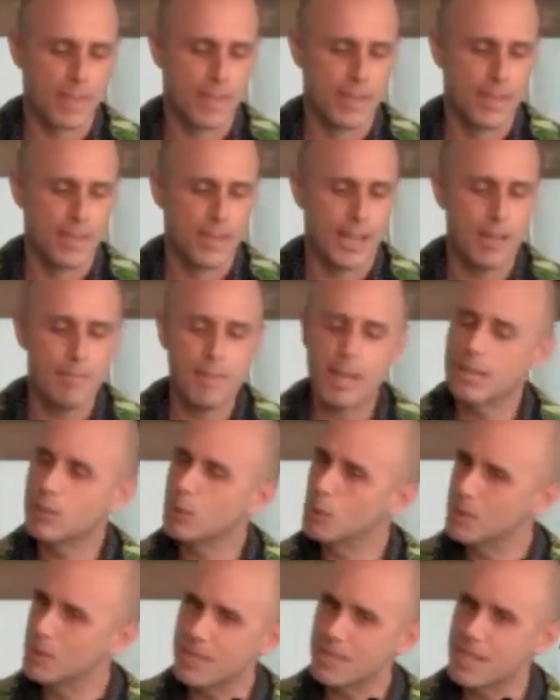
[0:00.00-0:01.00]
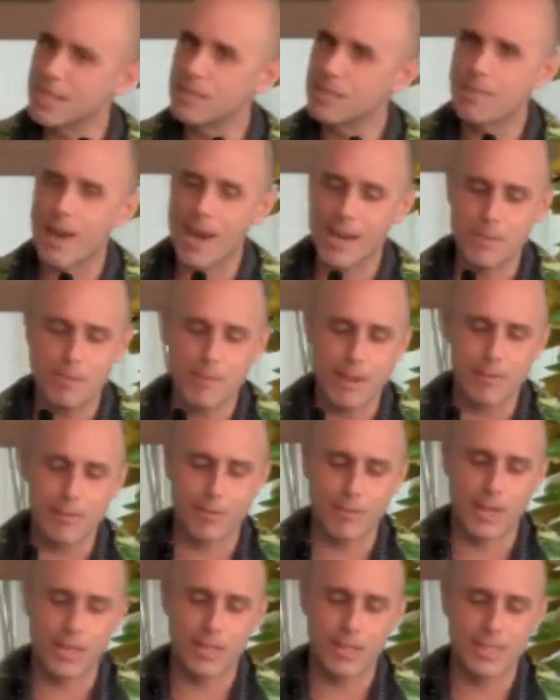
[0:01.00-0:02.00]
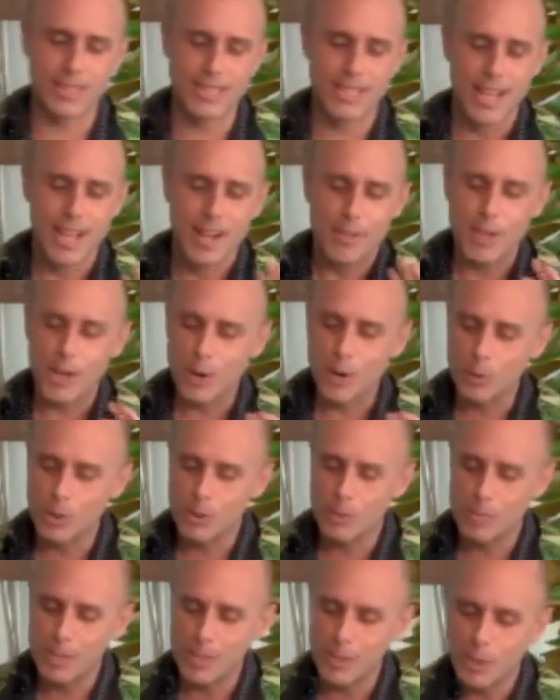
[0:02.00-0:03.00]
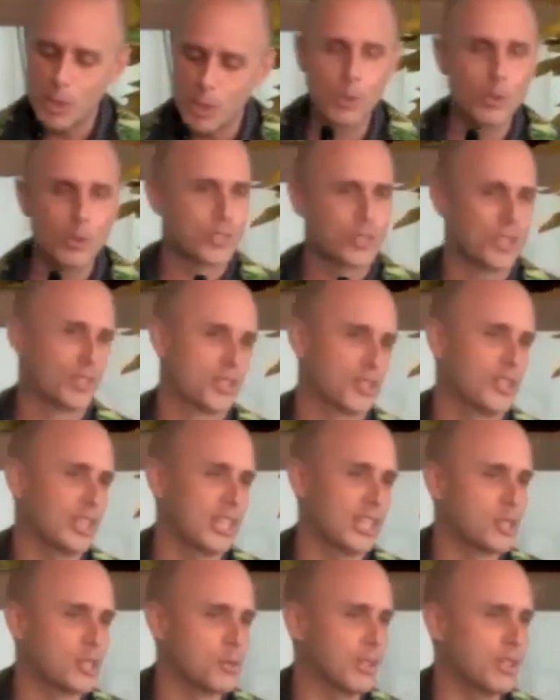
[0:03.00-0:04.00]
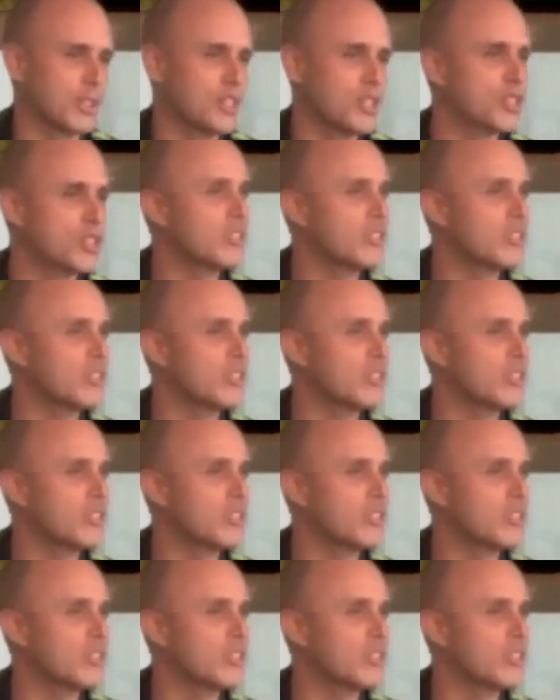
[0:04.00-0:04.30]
And make no mistake about it, my friends, there would be no such thing as religion.